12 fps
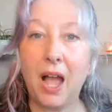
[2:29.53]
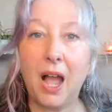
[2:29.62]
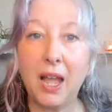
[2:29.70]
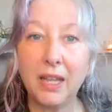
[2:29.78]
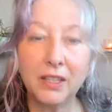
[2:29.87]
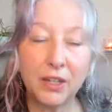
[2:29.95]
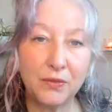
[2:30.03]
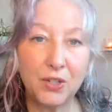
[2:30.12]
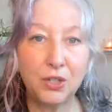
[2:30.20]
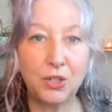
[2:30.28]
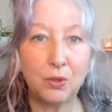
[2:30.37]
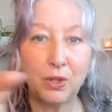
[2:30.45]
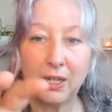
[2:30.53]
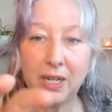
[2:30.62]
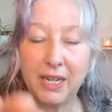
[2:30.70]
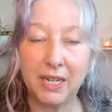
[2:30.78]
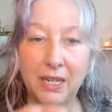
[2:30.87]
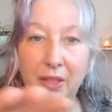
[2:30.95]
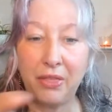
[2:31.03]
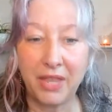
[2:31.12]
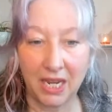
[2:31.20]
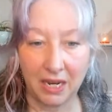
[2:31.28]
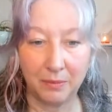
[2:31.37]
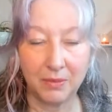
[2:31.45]
I love to do it in
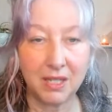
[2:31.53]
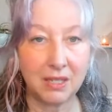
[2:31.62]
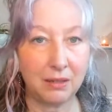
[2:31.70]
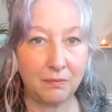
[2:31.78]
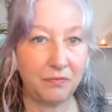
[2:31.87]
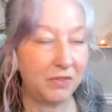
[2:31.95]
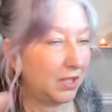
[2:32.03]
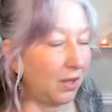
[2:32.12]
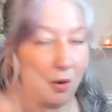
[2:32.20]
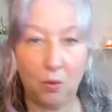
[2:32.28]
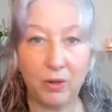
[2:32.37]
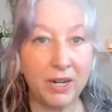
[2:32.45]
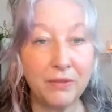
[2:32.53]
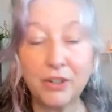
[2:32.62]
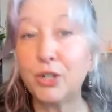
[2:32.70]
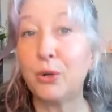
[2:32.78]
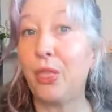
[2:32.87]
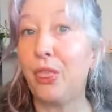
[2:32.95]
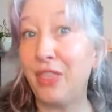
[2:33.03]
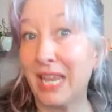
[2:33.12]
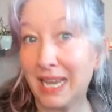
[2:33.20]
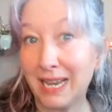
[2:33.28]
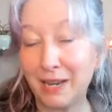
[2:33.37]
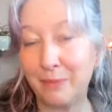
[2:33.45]
themes. So whatever your
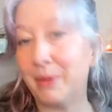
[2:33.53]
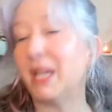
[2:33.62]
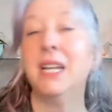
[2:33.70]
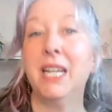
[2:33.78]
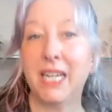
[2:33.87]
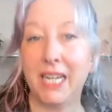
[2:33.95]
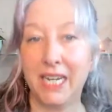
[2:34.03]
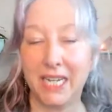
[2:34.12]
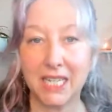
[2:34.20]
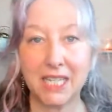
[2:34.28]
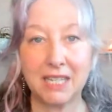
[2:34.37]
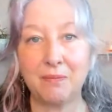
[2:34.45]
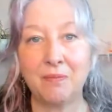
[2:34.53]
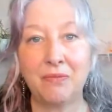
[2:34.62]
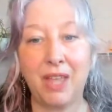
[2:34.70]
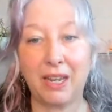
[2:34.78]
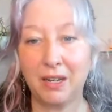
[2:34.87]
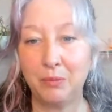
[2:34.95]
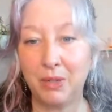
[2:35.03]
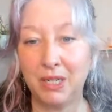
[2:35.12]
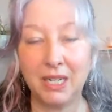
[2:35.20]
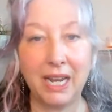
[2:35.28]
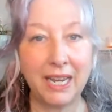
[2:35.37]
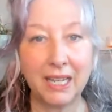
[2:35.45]
theme is, that can
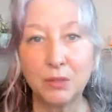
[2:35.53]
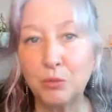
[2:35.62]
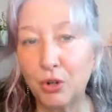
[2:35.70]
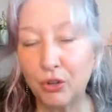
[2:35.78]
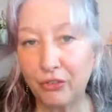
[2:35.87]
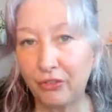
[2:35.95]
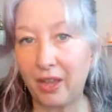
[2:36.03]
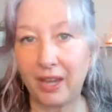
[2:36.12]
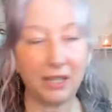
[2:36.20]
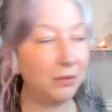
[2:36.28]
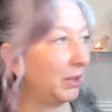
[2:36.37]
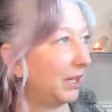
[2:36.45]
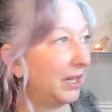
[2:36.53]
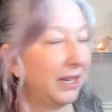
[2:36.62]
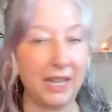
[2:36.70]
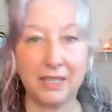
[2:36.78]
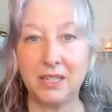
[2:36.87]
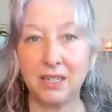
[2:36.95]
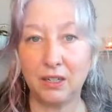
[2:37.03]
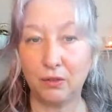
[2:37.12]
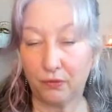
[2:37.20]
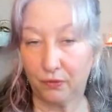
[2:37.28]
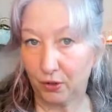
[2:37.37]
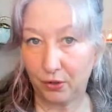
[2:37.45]
be animals, it can be connecting
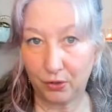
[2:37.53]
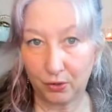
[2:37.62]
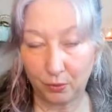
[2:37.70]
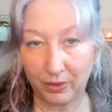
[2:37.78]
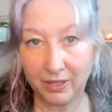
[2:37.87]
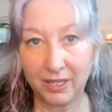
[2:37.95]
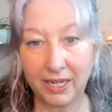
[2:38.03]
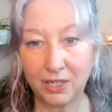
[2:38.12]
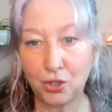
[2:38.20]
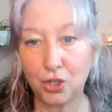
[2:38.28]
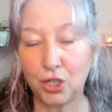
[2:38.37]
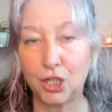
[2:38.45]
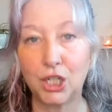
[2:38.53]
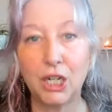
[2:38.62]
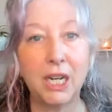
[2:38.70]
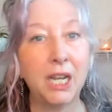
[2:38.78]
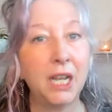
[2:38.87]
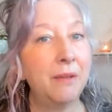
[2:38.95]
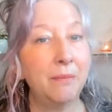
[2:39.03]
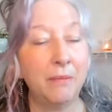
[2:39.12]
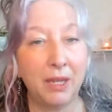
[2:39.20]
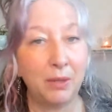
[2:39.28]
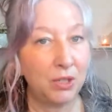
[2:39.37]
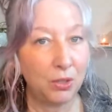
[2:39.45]
further with nature.
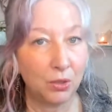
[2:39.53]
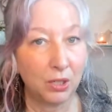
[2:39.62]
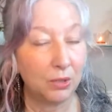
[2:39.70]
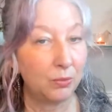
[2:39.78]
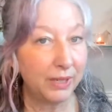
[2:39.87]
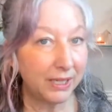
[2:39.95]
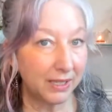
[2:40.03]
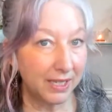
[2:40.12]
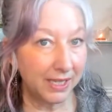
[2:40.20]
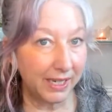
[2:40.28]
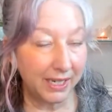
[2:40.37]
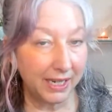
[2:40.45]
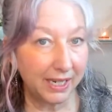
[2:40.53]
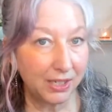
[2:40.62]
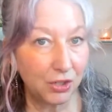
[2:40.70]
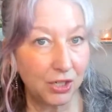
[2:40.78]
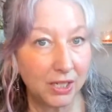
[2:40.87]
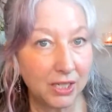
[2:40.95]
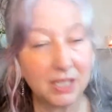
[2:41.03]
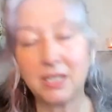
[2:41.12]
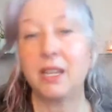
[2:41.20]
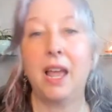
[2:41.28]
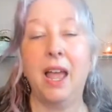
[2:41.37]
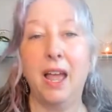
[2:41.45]
Maybe you're a real estate
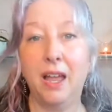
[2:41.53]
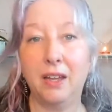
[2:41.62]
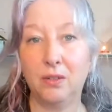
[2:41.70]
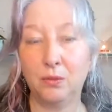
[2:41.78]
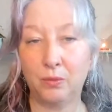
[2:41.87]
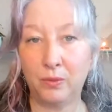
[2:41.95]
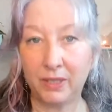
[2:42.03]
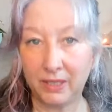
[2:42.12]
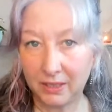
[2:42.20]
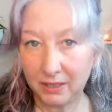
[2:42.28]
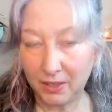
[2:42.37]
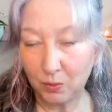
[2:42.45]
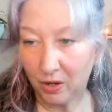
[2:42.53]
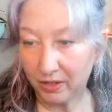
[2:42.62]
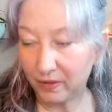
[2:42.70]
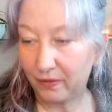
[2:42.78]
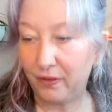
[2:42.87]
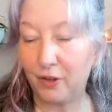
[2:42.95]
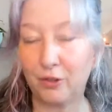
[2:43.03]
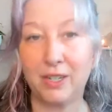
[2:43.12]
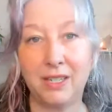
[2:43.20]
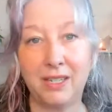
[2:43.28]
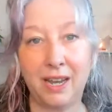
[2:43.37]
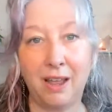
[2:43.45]
agent and really want to
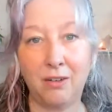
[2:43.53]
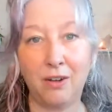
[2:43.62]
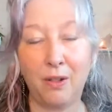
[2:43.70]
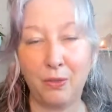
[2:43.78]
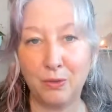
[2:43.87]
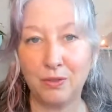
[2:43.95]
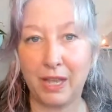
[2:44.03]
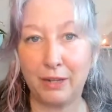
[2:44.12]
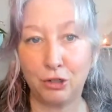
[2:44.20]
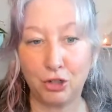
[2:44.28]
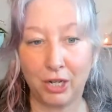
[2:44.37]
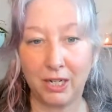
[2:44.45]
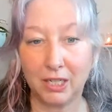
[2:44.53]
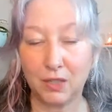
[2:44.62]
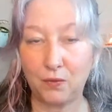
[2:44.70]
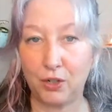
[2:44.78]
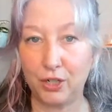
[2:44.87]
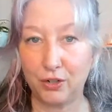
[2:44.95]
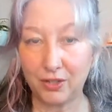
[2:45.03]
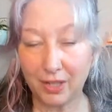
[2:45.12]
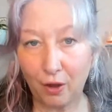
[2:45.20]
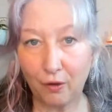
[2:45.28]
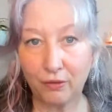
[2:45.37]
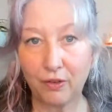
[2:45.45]
focus down on those energetics for
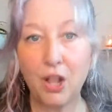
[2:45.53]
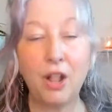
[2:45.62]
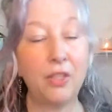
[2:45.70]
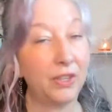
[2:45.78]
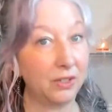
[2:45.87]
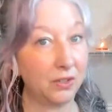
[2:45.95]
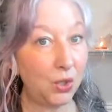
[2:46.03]
yourself, the